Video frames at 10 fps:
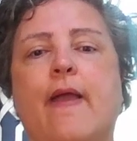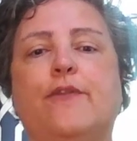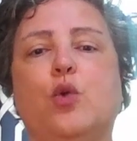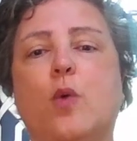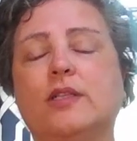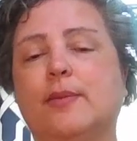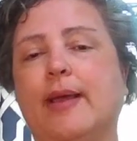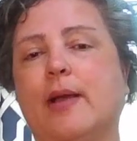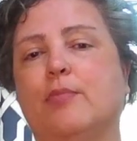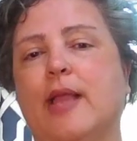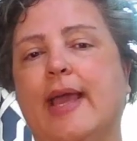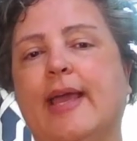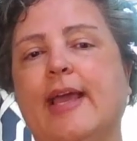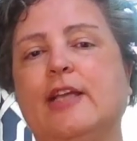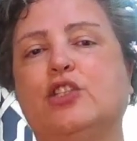If you want to make a
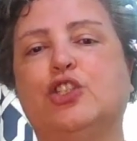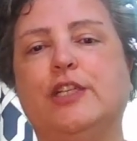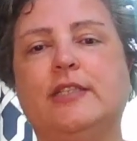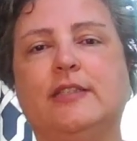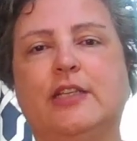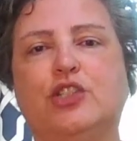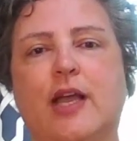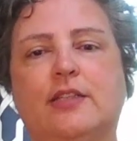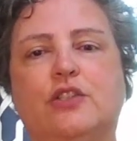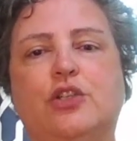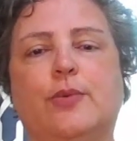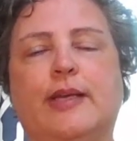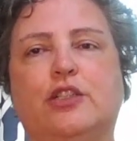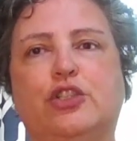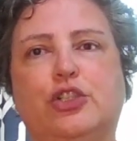blanket, she suggests
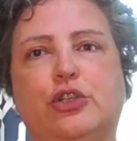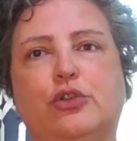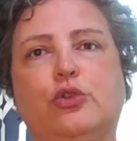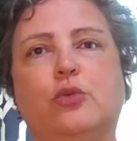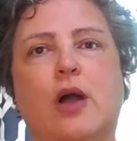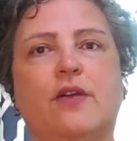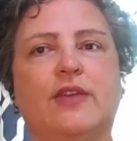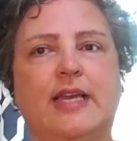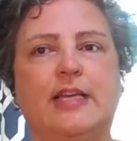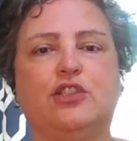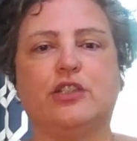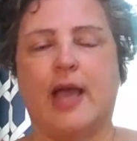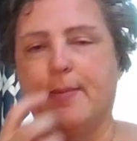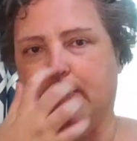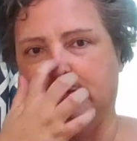doing two of each
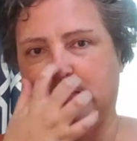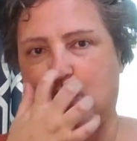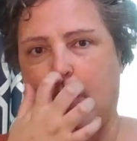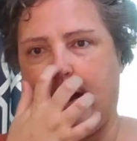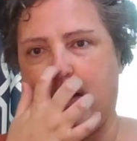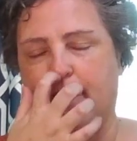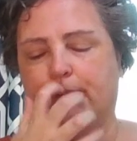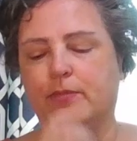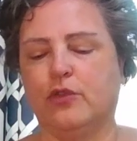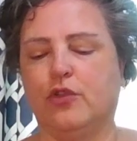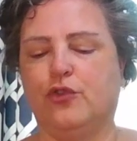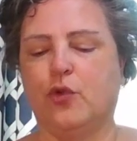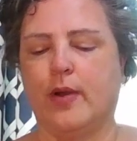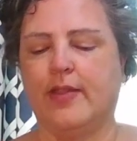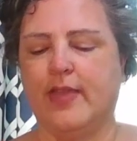type of square to
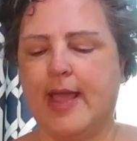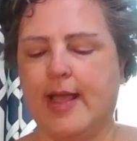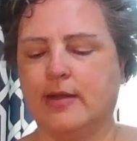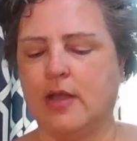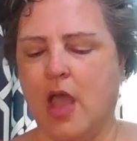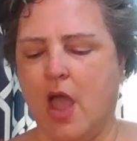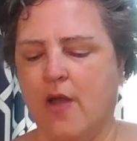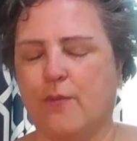join in the end.